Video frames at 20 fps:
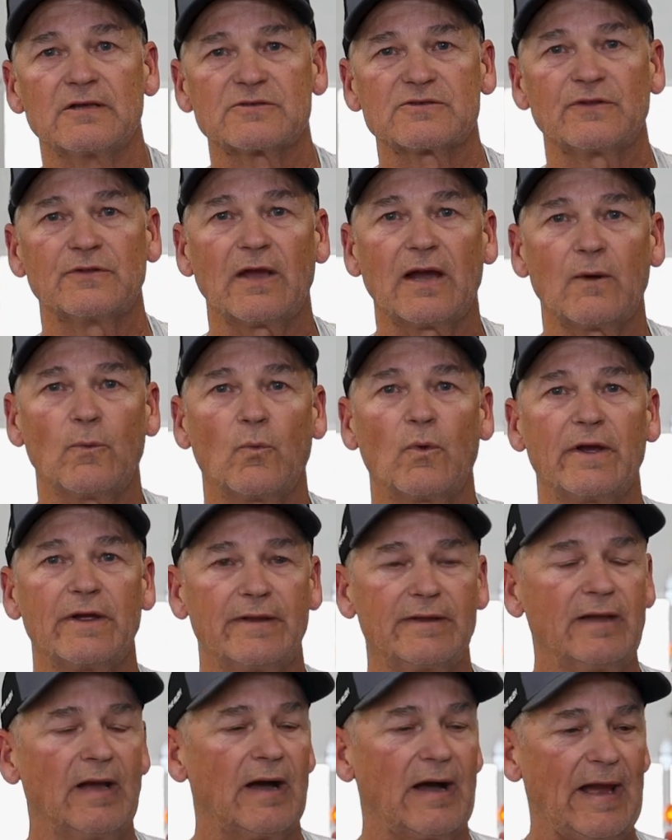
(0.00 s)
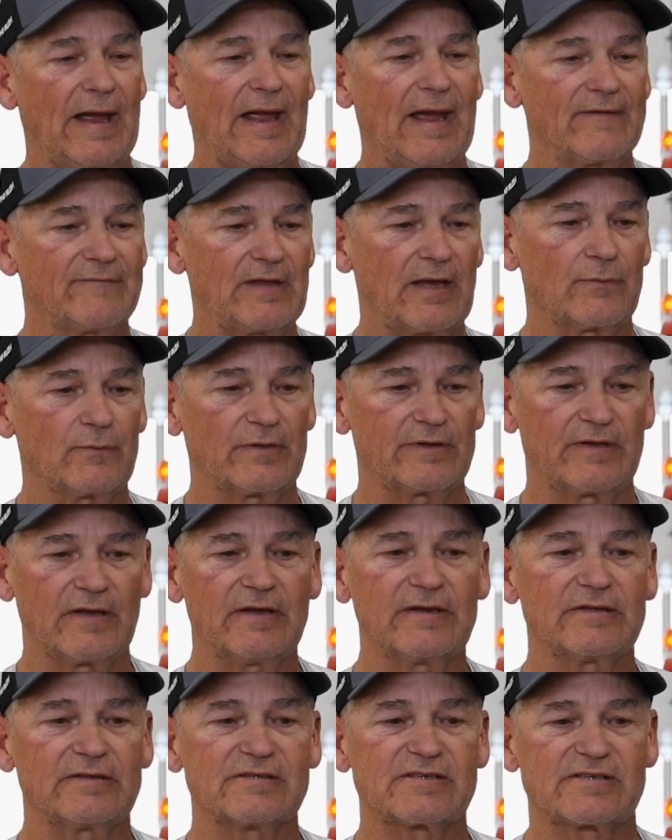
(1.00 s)
So that way I have that
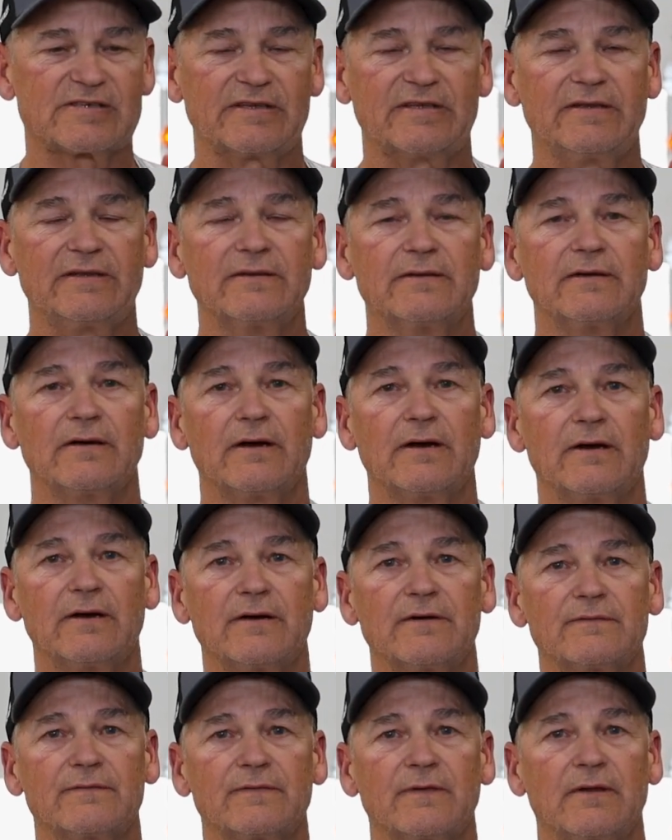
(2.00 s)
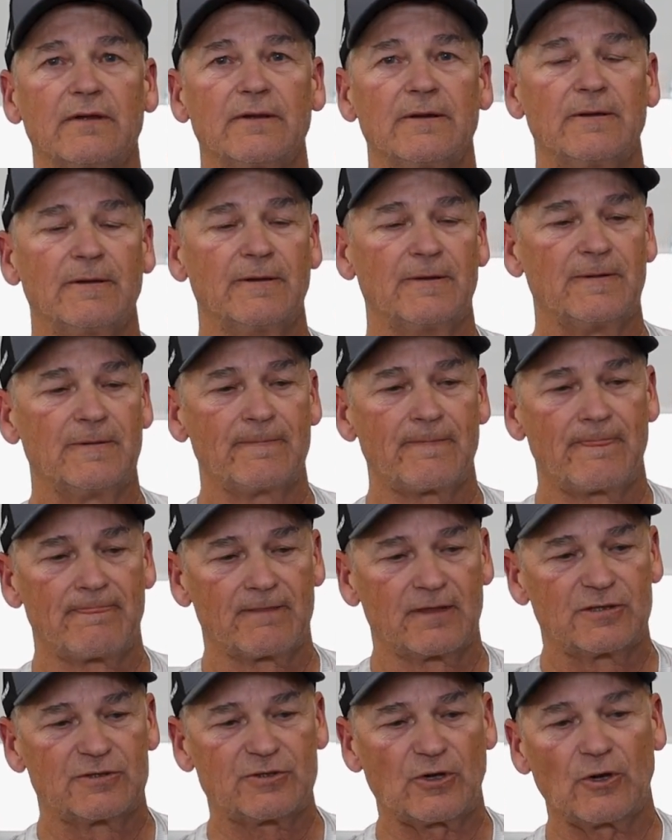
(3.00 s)
redundancy of
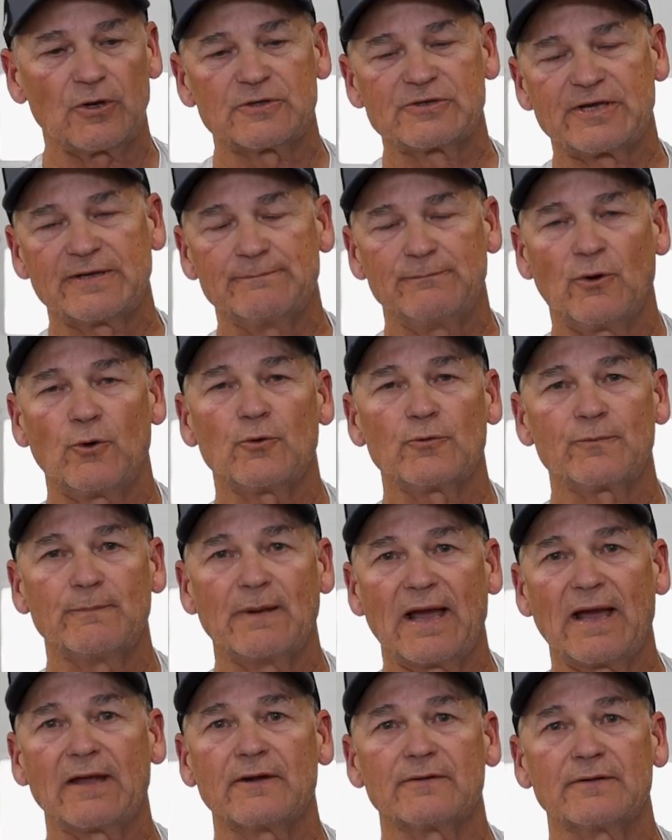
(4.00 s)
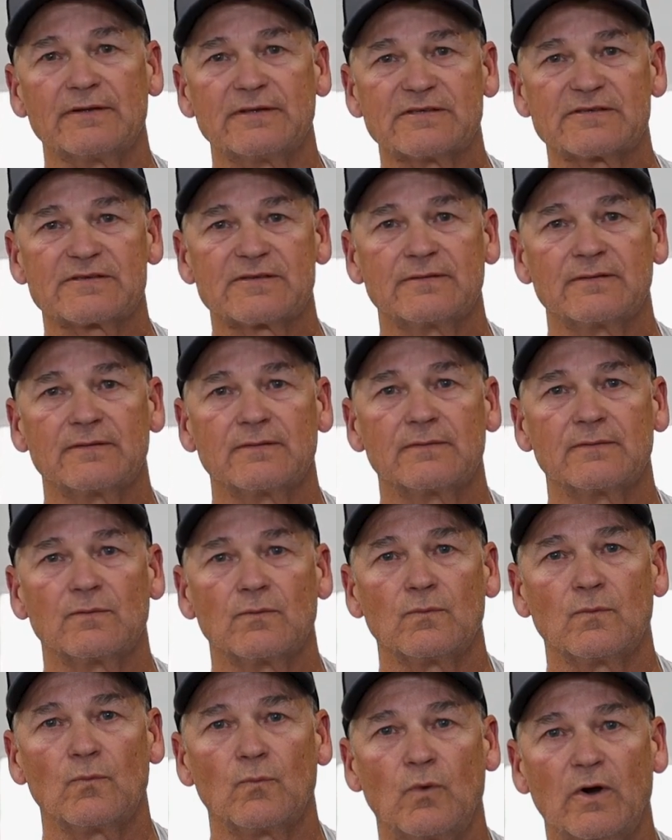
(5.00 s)
charging both batteries
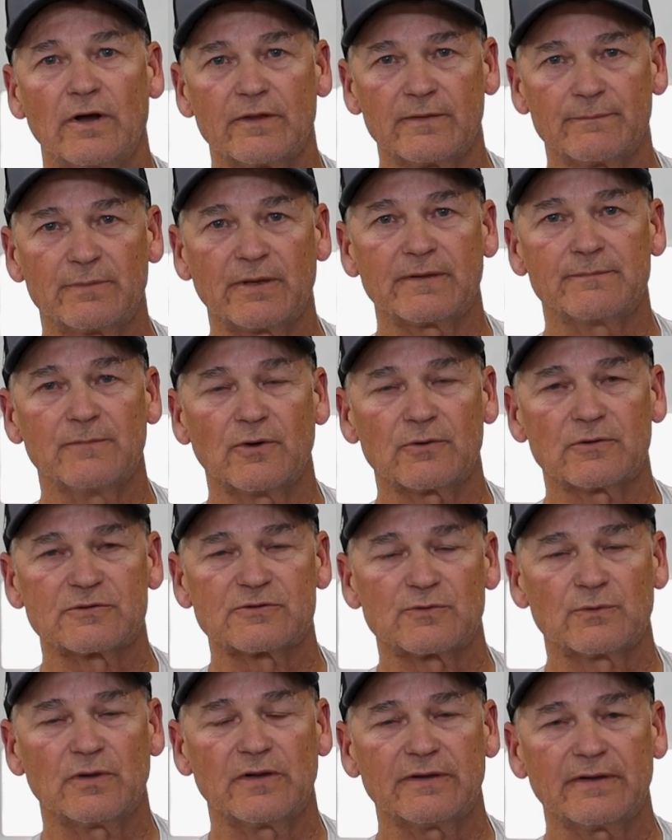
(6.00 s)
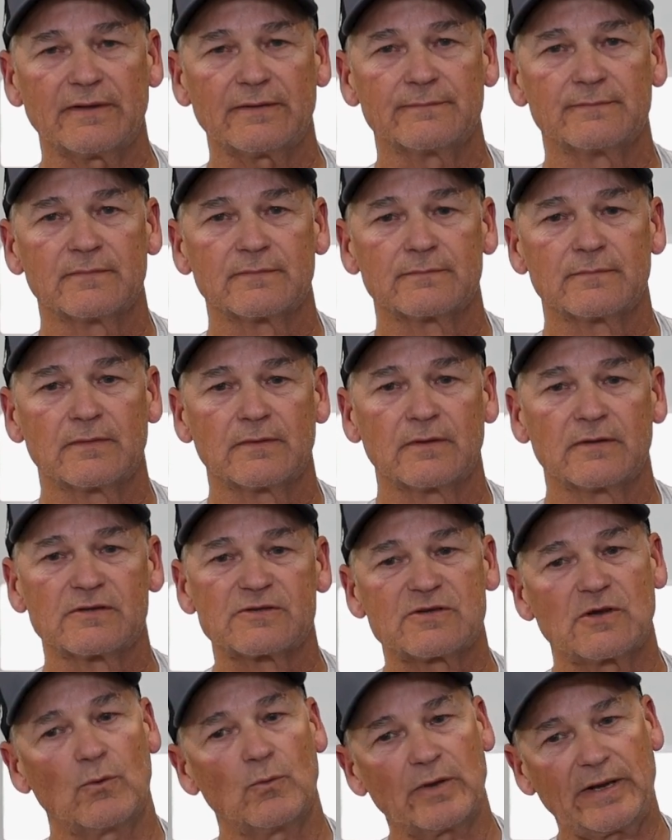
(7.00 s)
while the big motor's running.
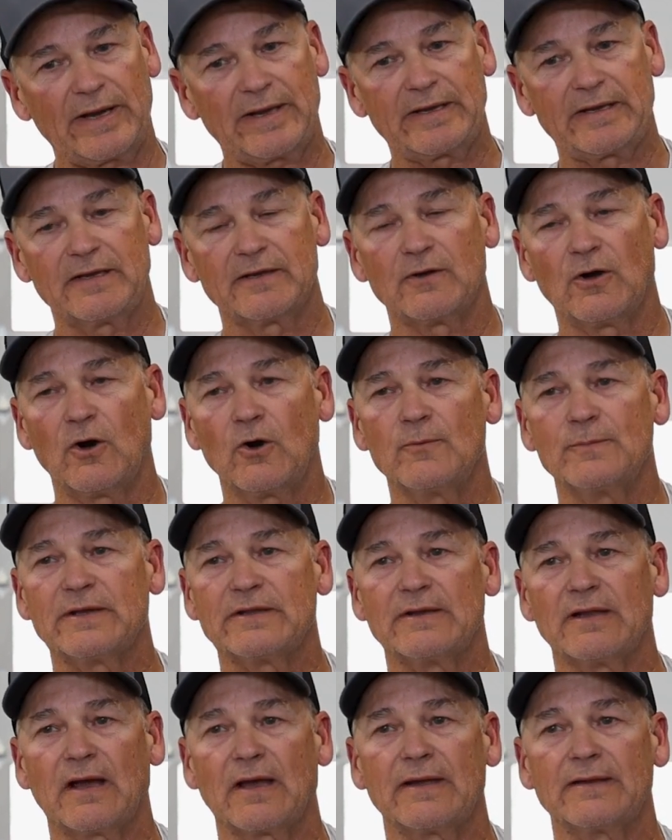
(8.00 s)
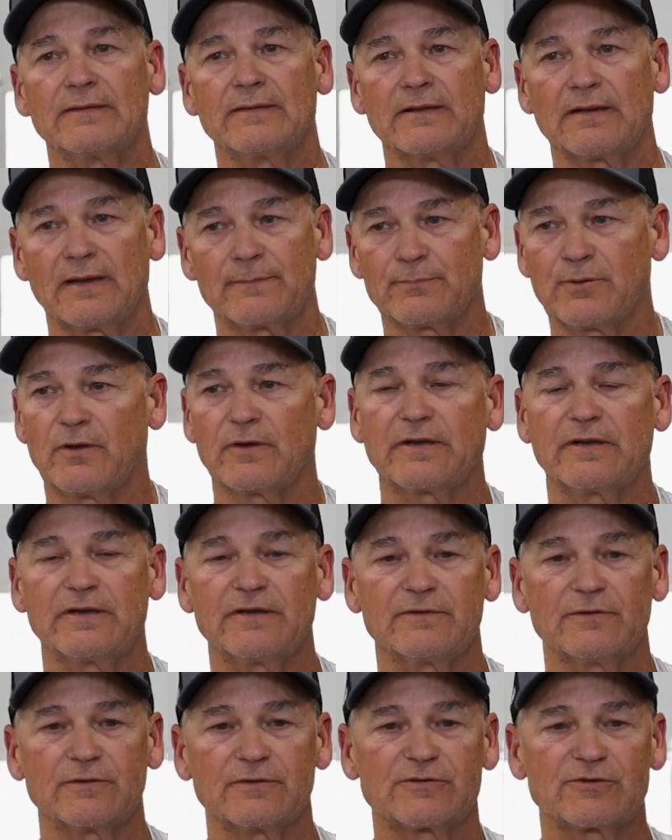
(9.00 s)
So when I get home at night and I plug it
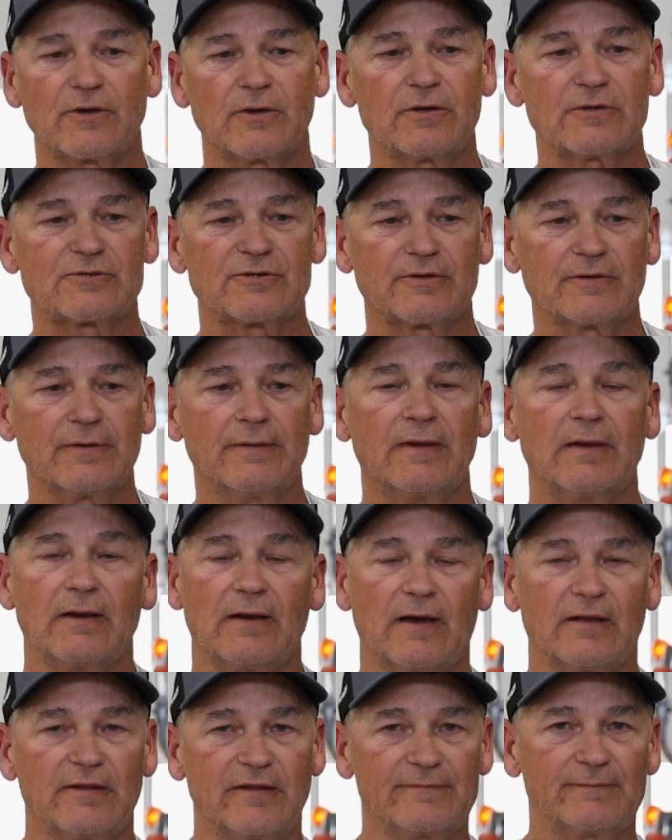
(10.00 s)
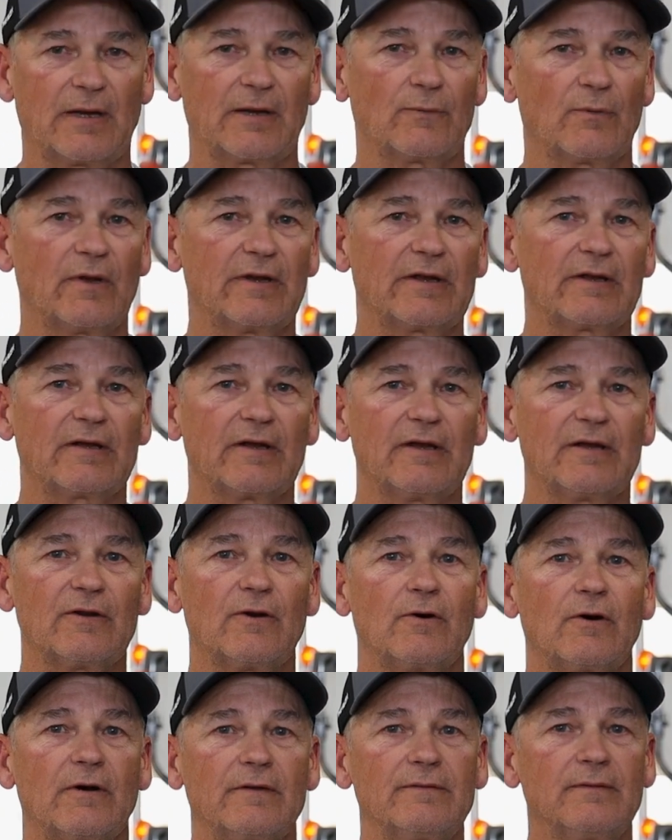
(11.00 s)
into the charger, I leave my run and gun
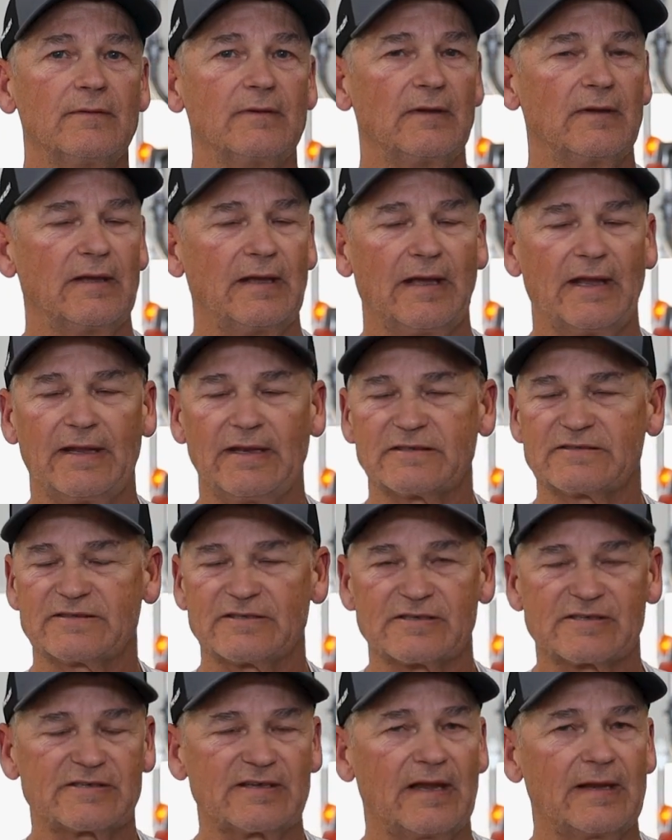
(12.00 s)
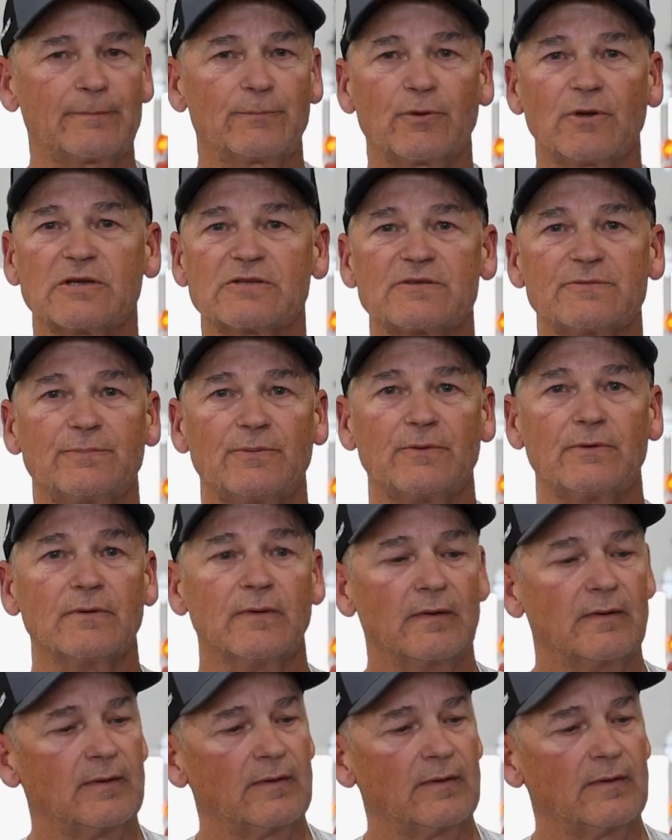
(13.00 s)
on, and it's the same principle.